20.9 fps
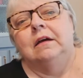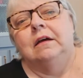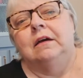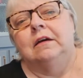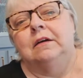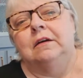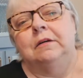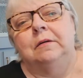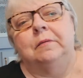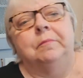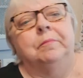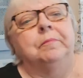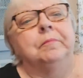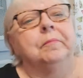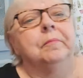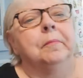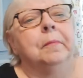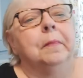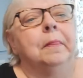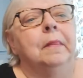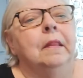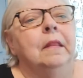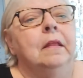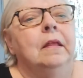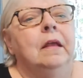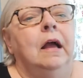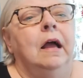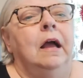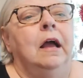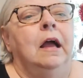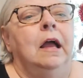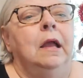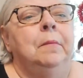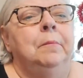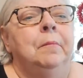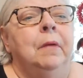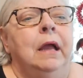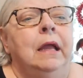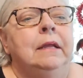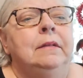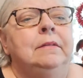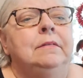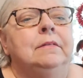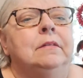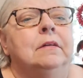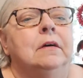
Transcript: Um, I might,